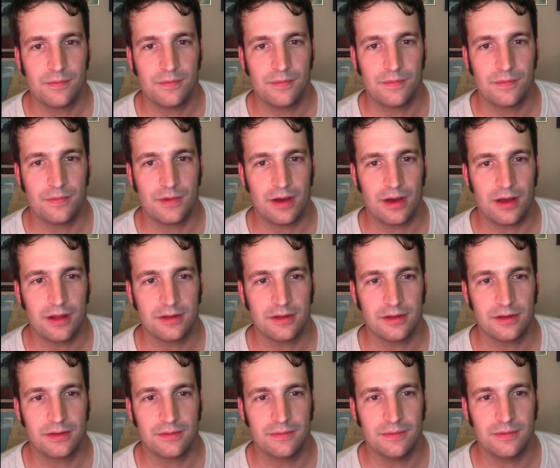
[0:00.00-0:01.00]
Uh,
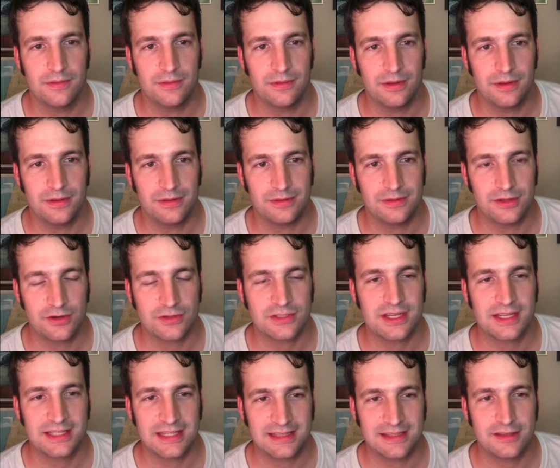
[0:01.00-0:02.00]
they're
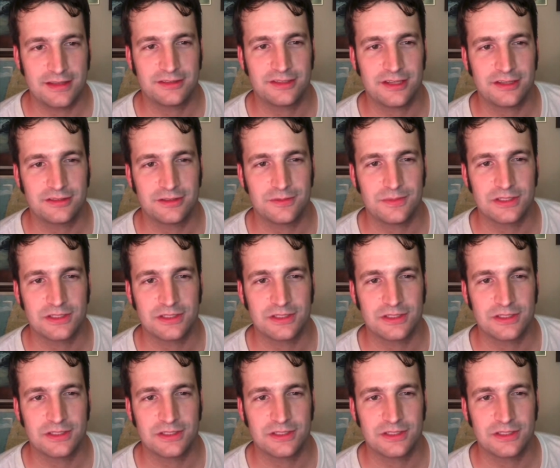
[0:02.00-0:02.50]
saying that this system